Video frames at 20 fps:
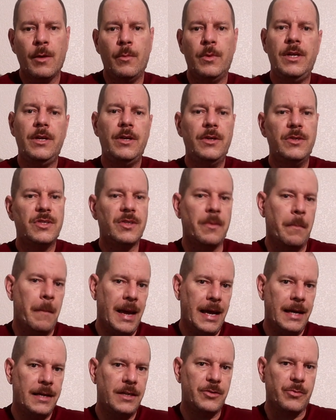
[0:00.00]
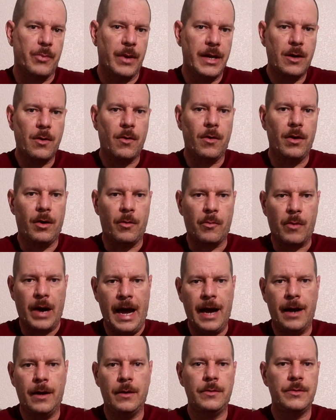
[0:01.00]
When you use some managed recoil
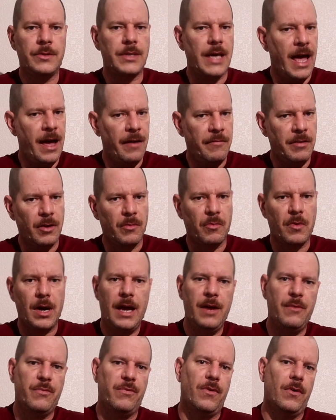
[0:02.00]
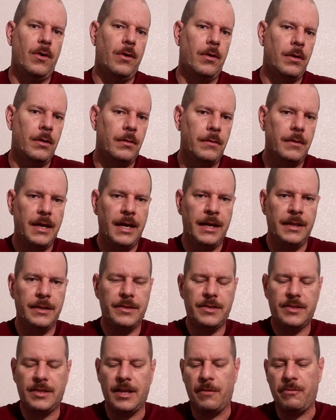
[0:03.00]
rounds, a heavier rifle,
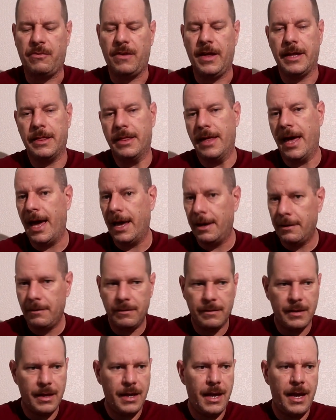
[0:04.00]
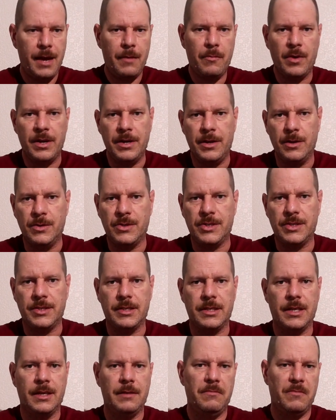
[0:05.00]
and stuff like that, it
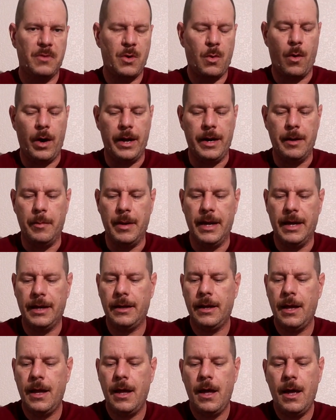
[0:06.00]
reduces it quite a bit.